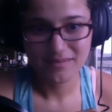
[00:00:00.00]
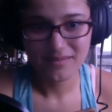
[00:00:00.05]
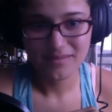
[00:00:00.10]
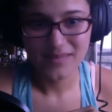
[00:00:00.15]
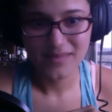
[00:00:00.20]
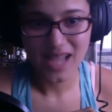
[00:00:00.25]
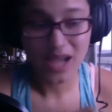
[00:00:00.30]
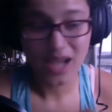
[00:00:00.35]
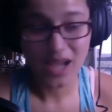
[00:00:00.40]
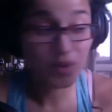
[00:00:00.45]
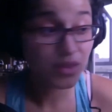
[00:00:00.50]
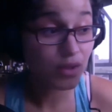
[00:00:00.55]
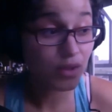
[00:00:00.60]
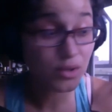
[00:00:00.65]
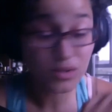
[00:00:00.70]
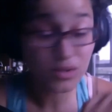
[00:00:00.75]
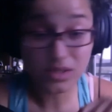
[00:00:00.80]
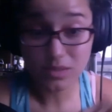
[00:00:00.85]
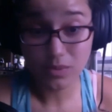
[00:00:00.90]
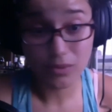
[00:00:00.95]
And when
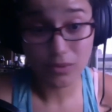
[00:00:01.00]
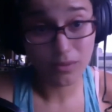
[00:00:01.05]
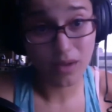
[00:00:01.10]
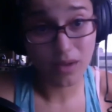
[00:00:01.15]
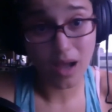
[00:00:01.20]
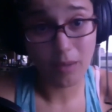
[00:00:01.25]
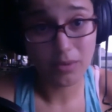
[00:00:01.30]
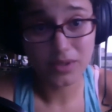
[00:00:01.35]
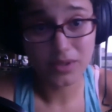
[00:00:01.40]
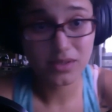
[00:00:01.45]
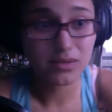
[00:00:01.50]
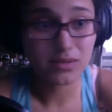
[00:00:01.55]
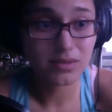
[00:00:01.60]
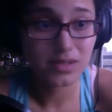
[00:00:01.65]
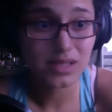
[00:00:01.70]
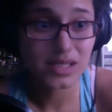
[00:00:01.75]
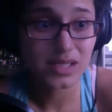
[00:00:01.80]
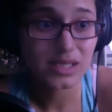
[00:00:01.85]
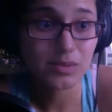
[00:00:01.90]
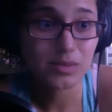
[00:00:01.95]
those
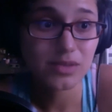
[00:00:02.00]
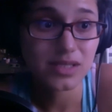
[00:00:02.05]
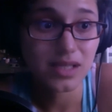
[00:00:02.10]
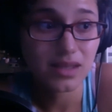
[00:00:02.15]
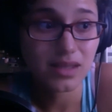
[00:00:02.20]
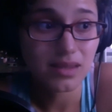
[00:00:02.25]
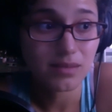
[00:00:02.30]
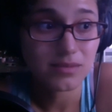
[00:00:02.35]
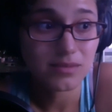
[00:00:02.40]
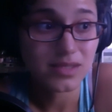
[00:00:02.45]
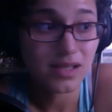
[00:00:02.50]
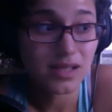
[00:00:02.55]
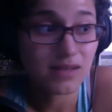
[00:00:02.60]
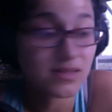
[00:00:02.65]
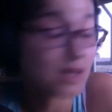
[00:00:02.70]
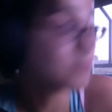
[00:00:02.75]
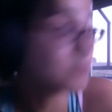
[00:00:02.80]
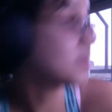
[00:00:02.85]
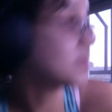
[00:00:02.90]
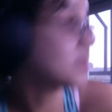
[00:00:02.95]
opportunities present themselves, I'm like,